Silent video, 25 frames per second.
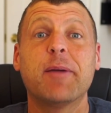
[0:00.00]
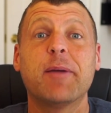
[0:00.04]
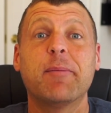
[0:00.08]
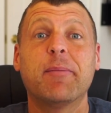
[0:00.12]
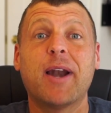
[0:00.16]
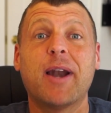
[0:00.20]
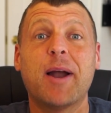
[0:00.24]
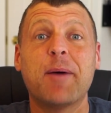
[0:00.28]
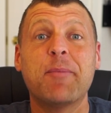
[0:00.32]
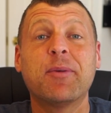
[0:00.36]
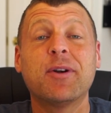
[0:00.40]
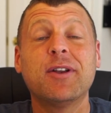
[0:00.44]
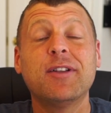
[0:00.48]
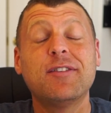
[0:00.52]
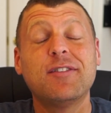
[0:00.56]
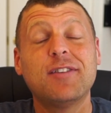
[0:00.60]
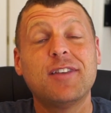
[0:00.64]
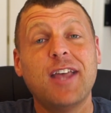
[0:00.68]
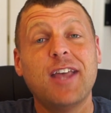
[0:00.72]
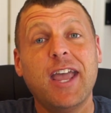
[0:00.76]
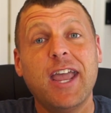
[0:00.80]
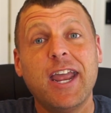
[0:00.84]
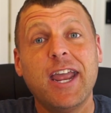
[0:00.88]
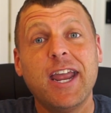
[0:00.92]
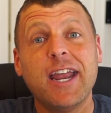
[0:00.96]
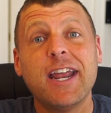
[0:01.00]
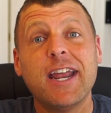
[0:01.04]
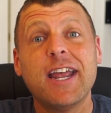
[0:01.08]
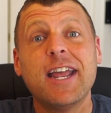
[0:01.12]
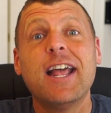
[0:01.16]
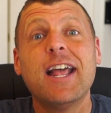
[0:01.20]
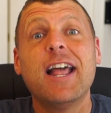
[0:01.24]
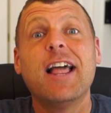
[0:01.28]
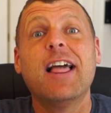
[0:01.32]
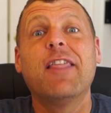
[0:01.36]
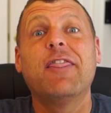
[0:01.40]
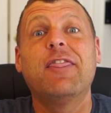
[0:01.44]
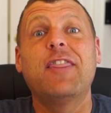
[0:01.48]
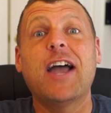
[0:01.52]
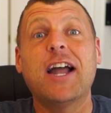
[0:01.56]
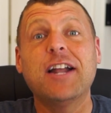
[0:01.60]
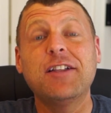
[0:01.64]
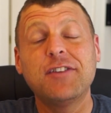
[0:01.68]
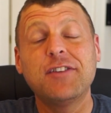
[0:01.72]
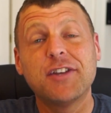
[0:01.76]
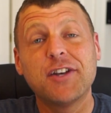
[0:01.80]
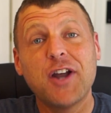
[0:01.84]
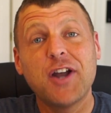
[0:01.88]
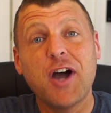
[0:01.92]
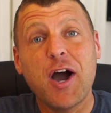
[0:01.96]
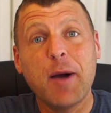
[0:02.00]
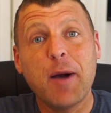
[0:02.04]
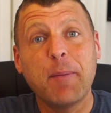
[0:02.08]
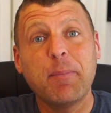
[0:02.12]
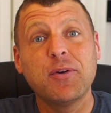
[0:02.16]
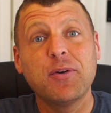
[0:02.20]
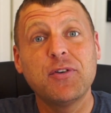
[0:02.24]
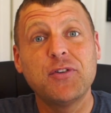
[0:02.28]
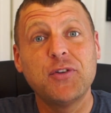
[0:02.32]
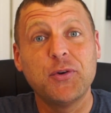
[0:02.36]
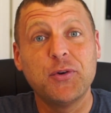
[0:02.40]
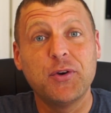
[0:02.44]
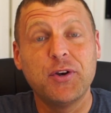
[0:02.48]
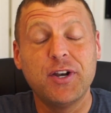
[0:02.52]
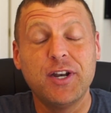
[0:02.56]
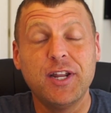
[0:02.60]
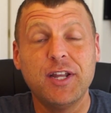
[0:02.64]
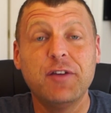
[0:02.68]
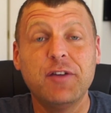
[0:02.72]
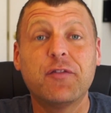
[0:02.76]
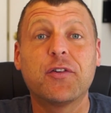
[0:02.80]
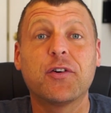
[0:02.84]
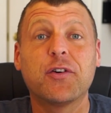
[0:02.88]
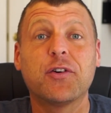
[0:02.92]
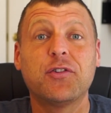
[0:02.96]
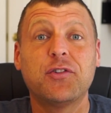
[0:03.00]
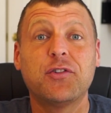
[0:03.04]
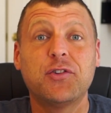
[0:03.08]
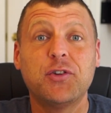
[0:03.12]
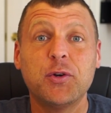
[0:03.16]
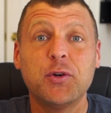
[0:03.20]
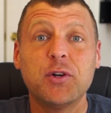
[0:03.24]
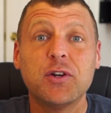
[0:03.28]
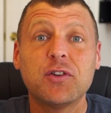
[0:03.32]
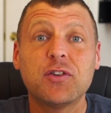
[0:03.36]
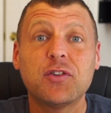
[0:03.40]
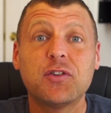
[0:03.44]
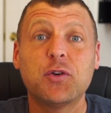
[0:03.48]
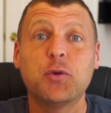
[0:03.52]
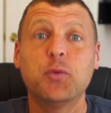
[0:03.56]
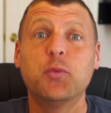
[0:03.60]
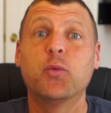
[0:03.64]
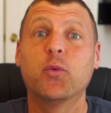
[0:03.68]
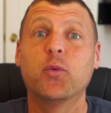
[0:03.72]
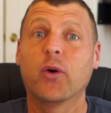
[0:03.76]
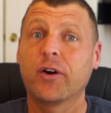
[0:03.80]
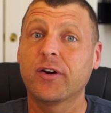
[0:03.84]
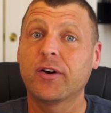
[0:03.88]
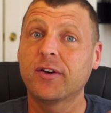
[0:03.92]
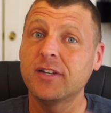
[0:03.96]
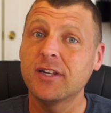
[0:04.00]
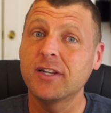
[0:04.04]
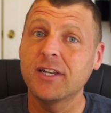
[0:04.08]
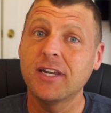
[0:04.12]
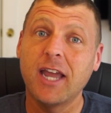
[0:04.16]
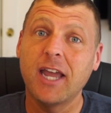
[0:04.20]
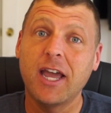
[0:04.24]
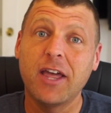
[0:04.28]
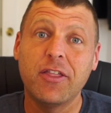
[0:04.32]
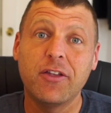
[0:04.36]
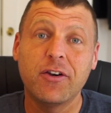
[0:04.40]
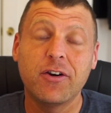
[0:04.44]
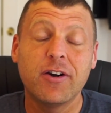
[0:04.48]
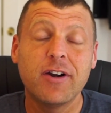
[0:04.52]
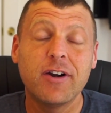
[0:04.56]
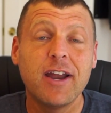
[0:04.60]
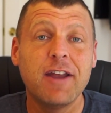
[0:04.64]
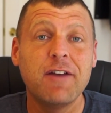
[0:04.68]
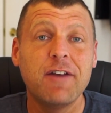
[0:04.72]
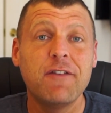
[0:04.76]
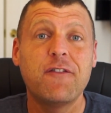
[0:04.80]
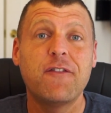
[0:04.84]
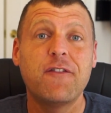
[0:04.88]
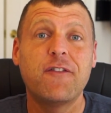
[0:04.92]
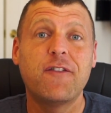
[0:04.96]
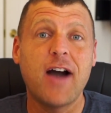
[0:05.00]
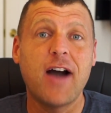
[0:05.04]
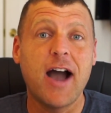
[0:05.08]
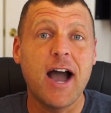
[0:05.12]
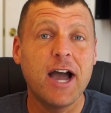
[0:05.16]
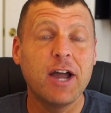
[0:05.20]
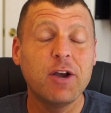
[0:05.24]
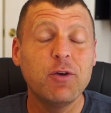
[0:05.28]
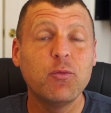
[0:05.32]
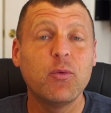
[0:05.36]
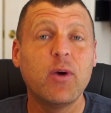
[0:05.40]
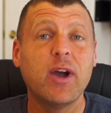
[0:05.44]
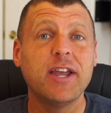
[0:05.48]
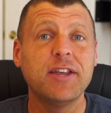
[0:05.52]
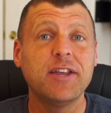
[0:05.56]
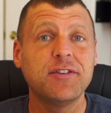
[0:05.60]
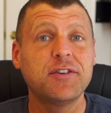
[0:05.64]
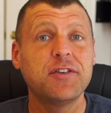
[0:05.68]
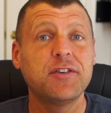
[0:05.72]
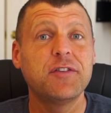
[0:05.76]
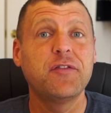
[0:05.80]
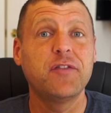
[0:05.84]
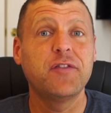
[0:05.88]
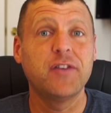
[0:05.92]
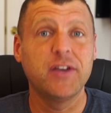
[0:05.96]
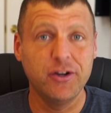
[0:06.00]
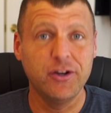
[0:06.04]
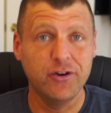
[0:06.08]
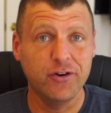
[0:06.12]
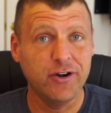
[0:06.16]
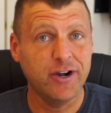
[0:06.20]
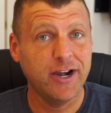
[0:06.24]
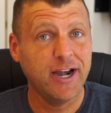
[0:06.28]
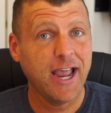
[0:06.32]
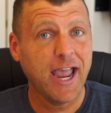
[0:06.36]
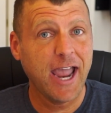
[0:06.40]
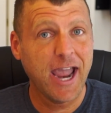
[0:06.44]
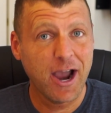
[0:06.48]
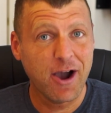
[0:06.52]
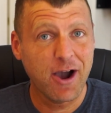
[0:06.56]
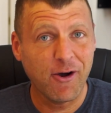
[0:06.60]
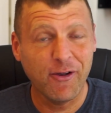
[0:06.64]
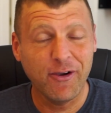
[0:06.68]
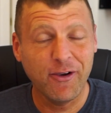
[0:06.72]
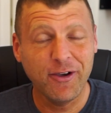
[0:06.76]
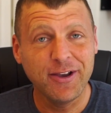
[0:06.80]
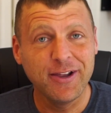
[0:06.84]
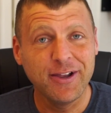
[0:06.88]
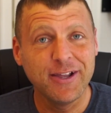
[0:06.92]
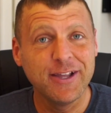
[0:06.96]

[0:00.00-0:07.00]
but I'm going to say that's an opportunity for students to work together and find ways to figure it out.